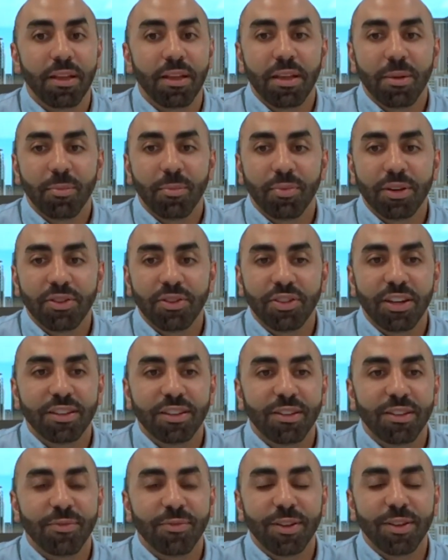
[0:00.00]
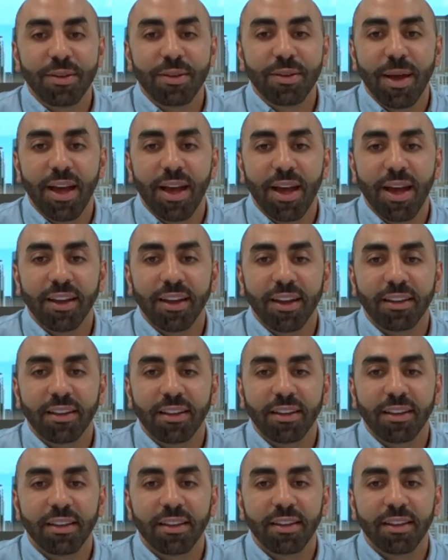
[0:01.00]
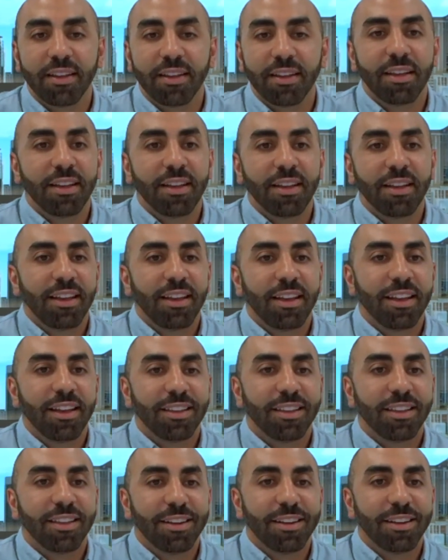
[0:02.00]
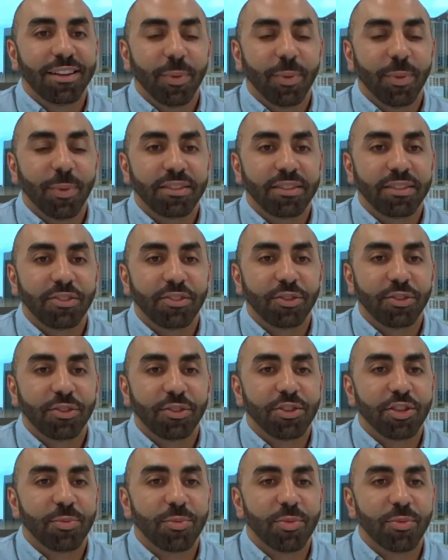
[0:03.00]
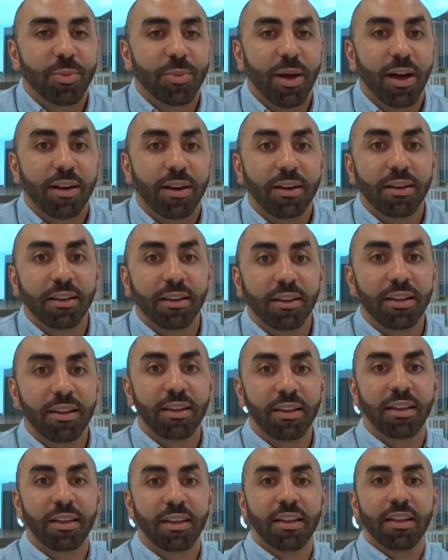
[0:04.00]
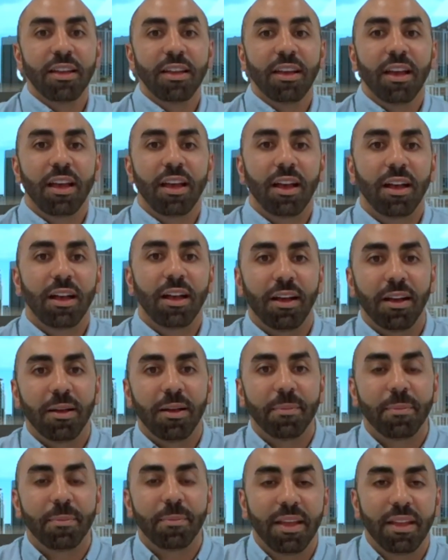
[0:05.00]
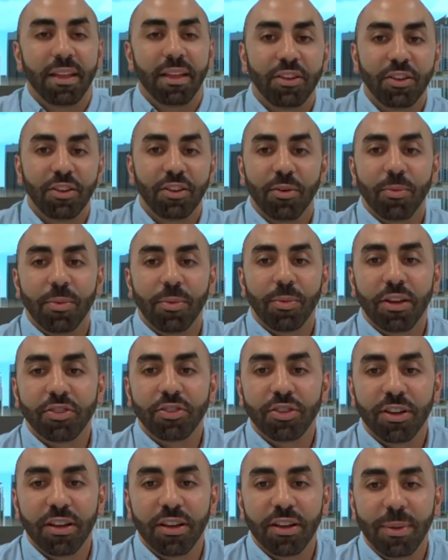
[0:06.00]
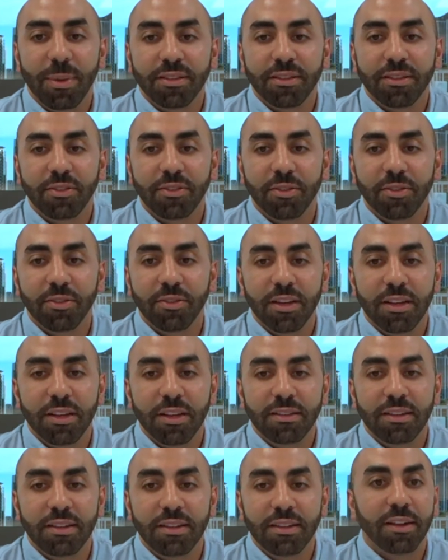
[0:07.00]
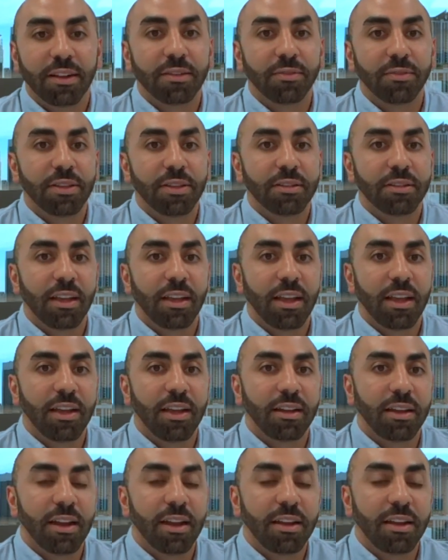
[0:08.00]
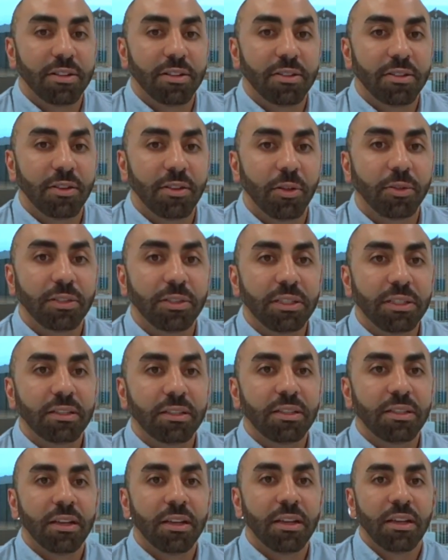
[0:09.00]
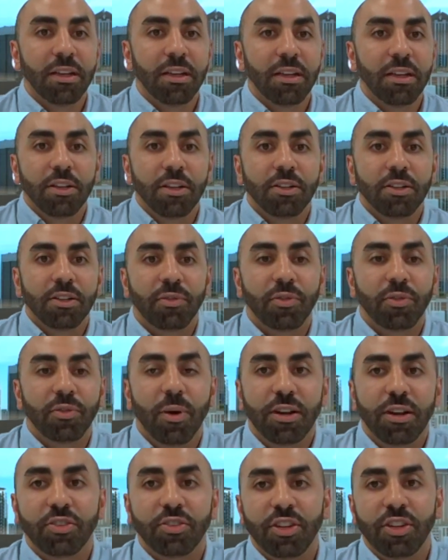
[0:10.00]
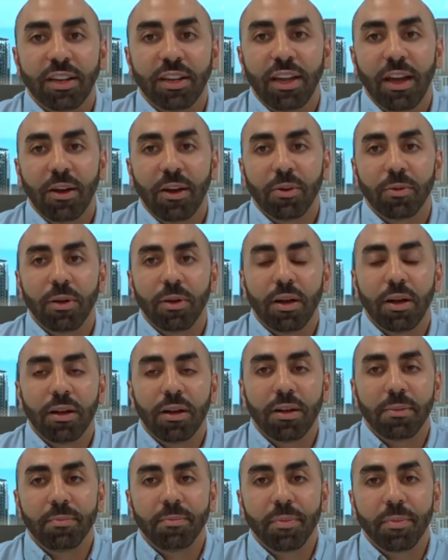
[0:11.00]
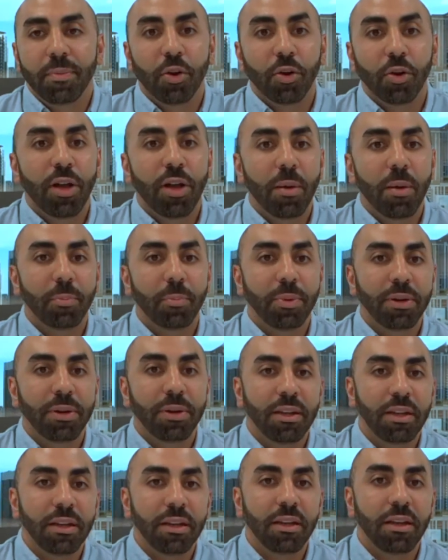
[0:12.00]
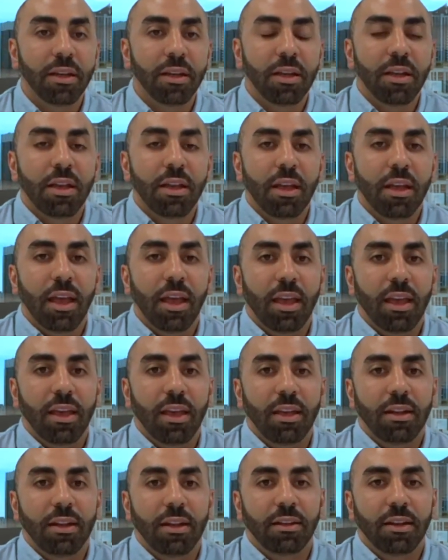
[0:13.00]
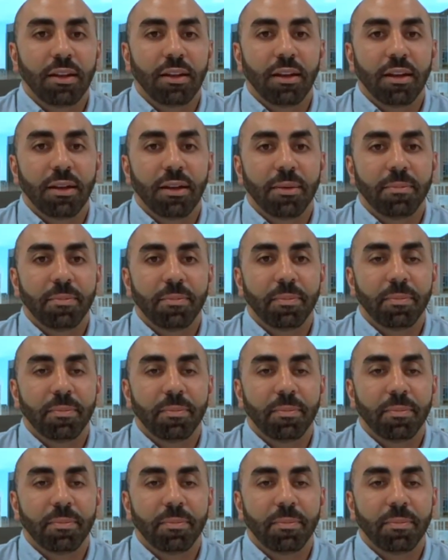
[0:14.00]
Appreciate the feedback. And then here's my sister, Rasha Mubarak. You know, Rasha, my sister, is an activist and a consultant. So if you want to check out her company and